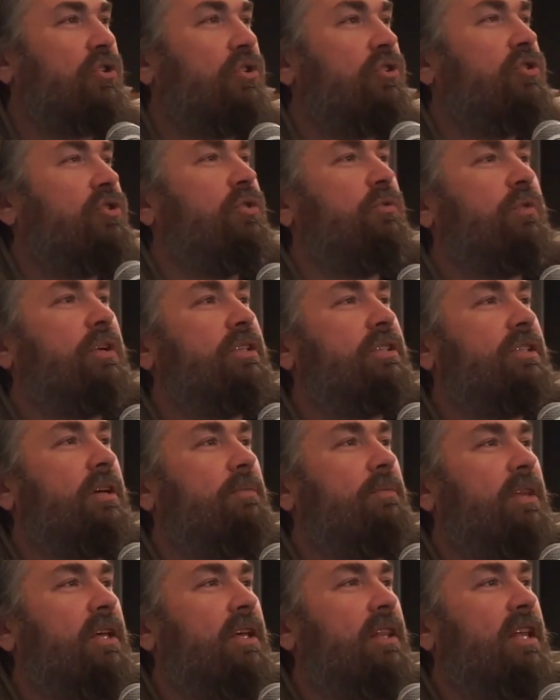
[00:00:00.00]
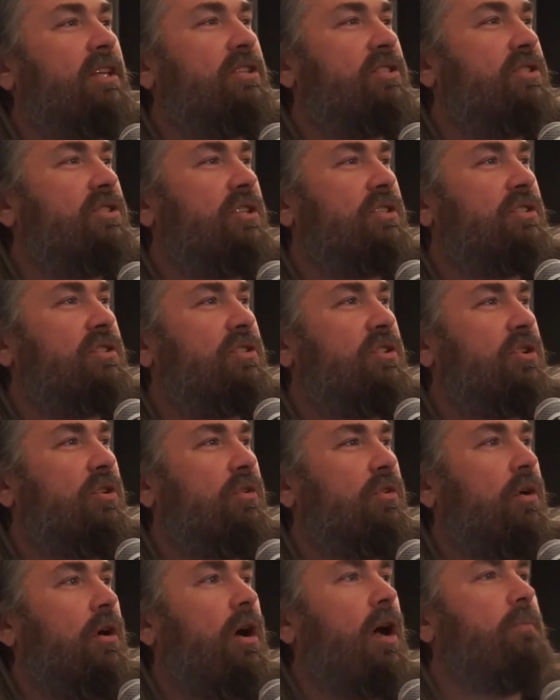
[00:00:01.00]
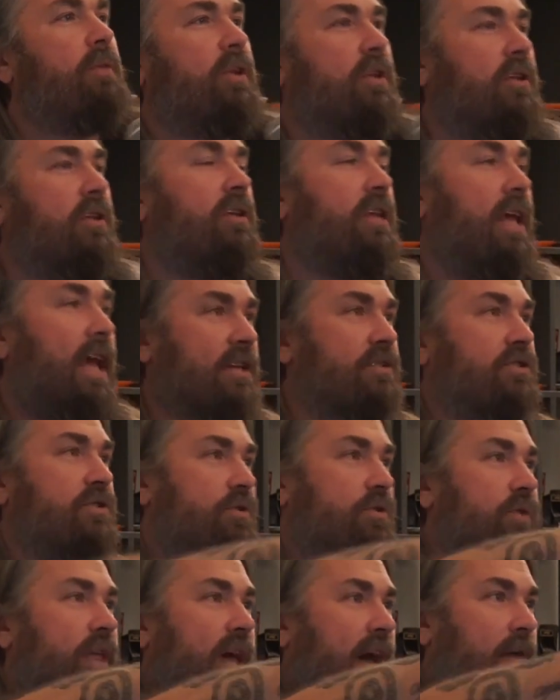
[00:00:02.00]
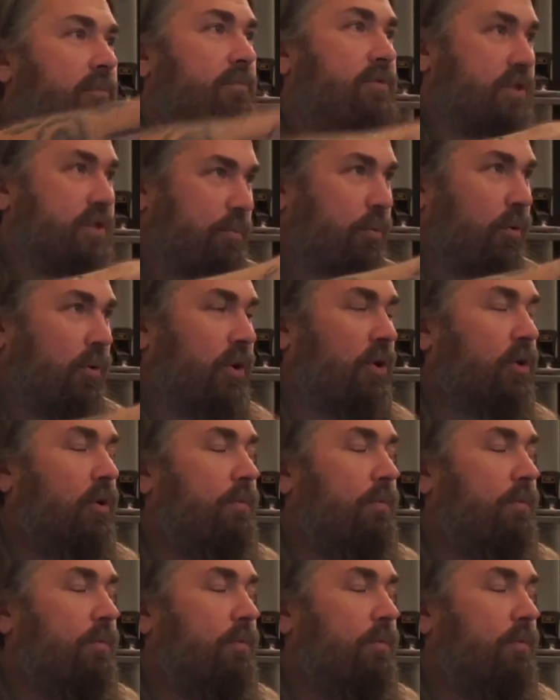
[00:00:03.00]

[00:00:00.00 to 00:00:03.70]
you're doing something that's just, yes, do that. Support